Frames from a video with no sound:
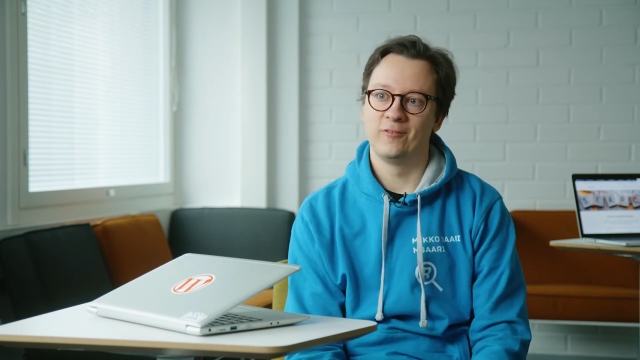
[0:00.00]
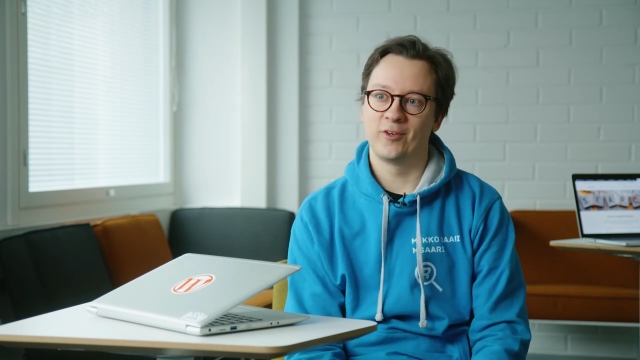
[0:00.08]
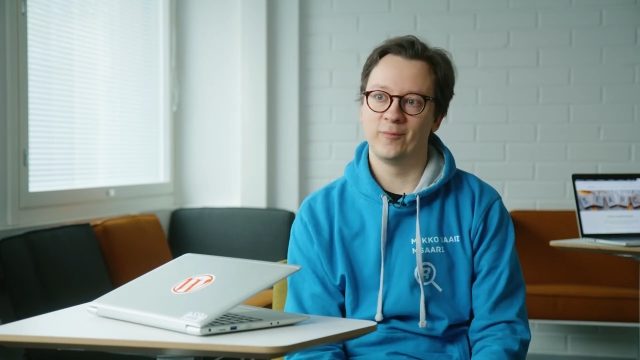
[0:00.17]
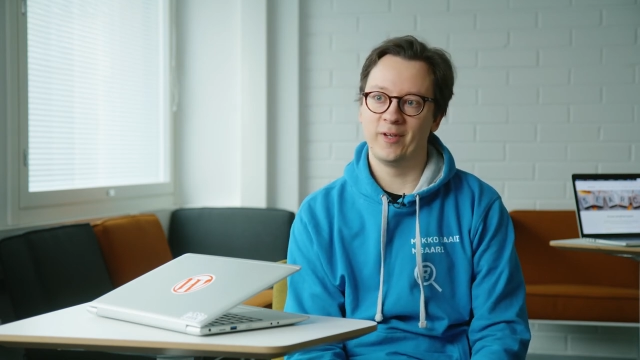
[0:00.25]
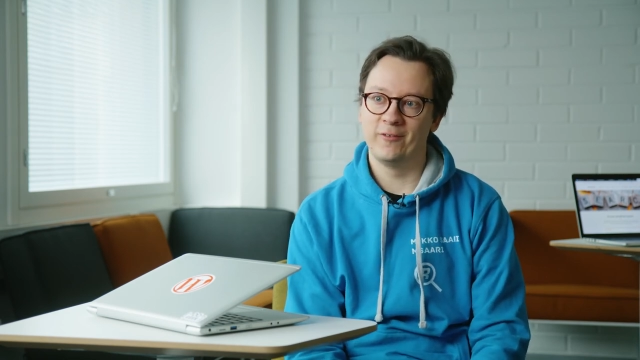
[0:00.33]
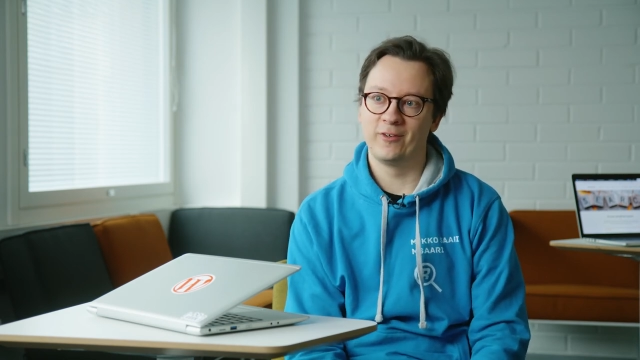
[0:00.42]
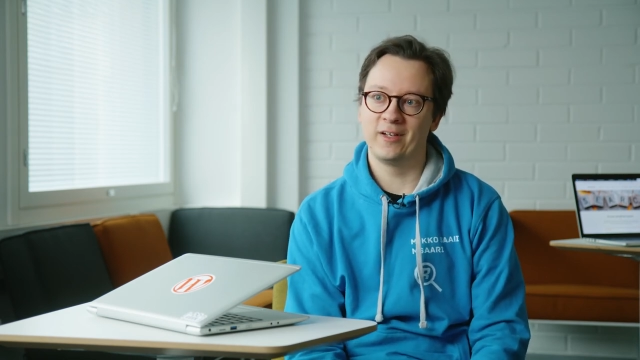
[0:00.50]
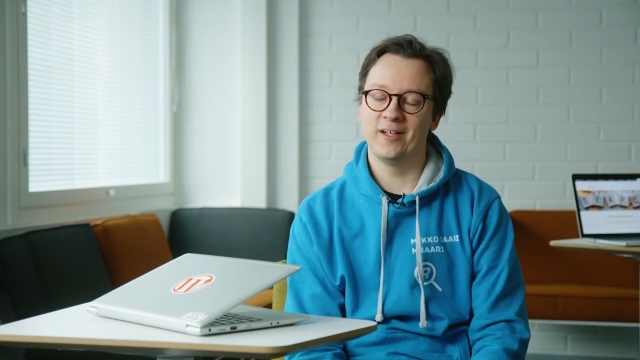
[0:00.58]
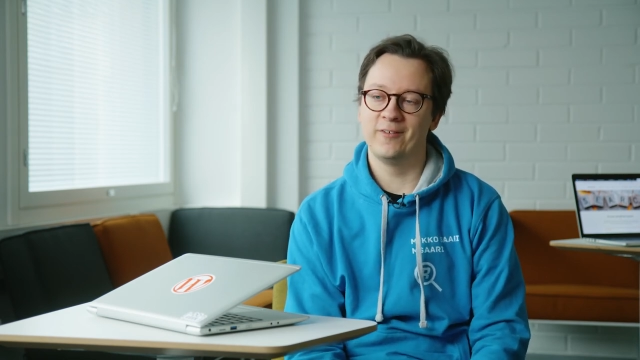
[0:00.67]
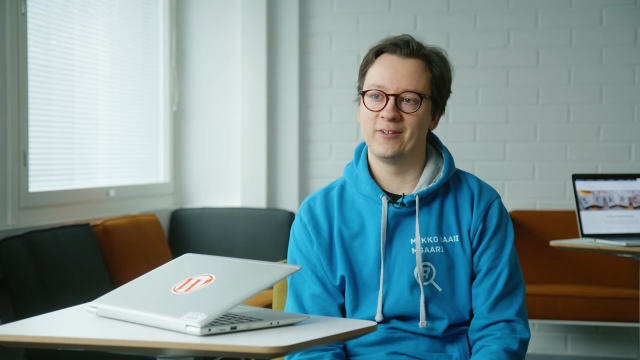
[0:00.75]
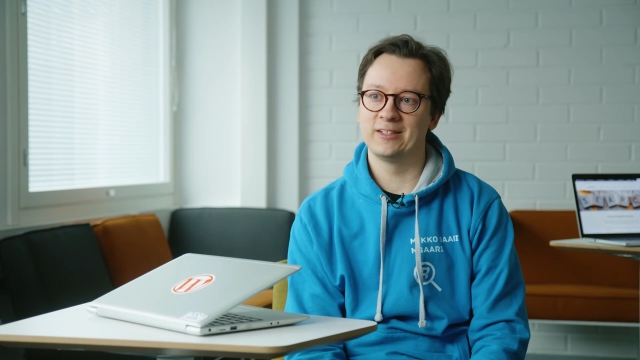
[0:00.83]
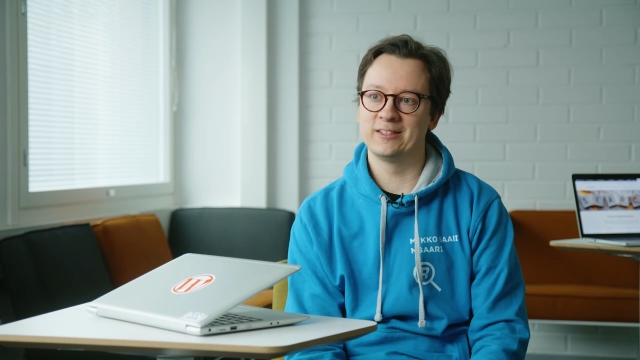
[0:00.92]
From every,
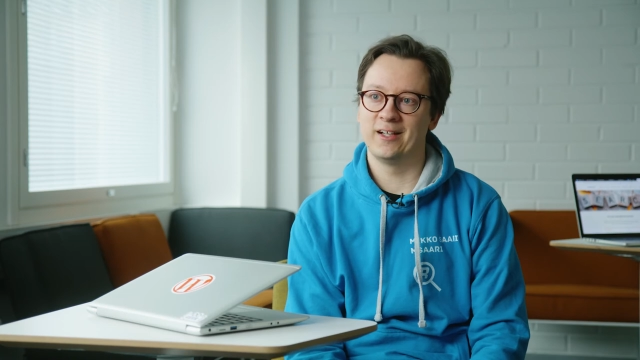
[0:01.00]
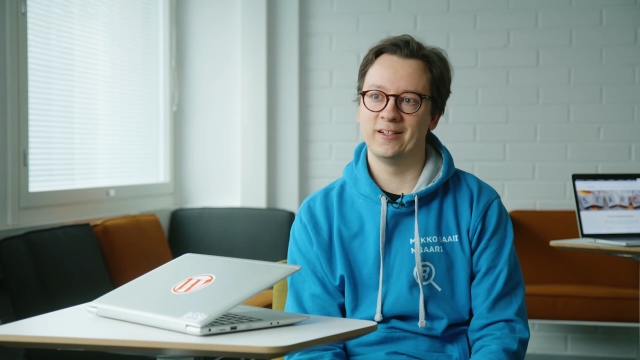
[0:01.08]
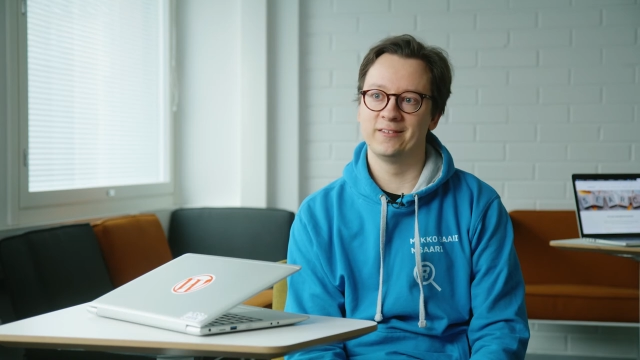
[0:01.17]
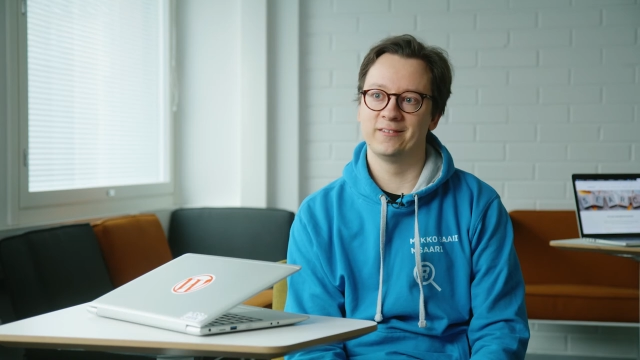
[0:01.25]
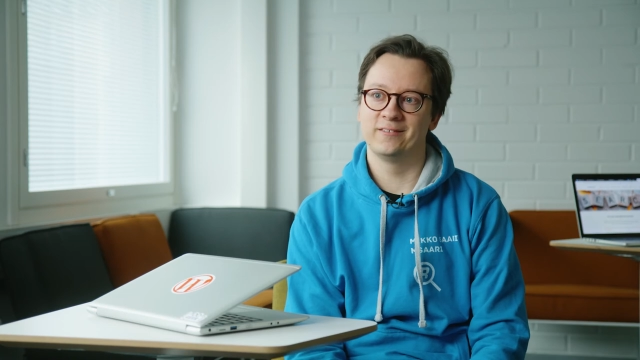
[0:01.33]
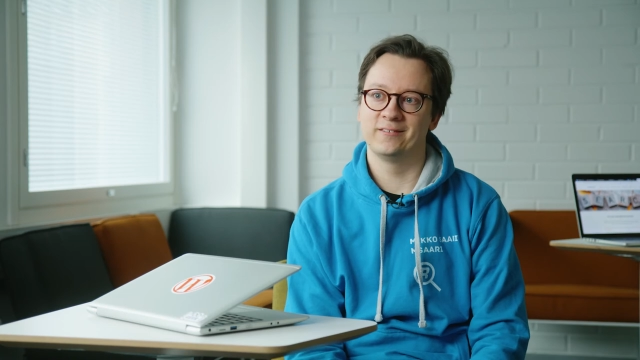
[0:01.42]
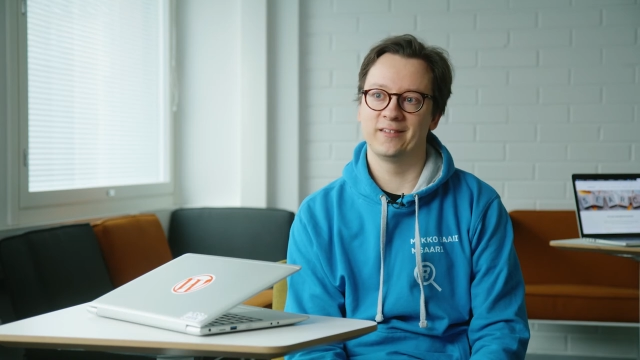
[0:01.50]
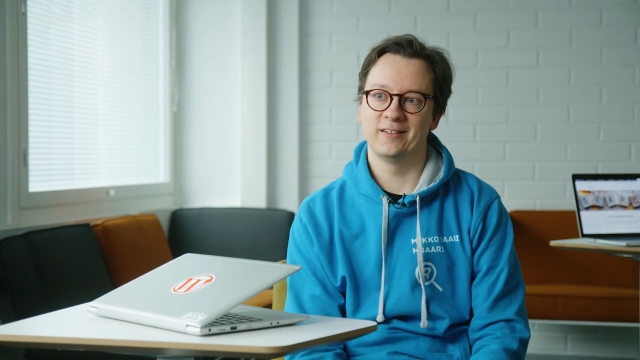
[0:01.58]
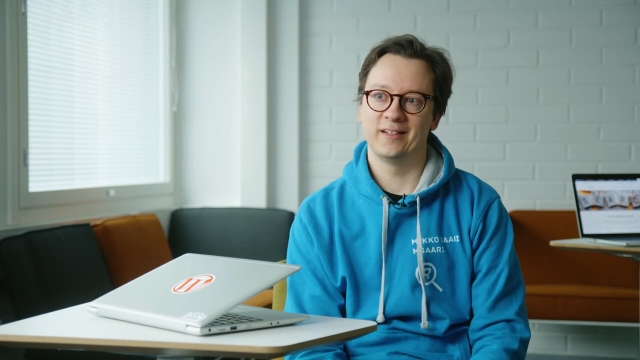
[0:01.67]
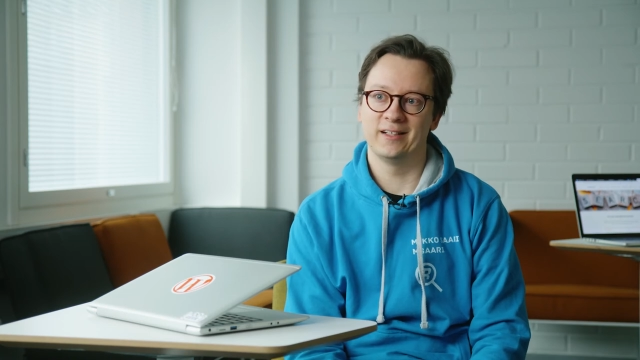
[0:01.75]
every site that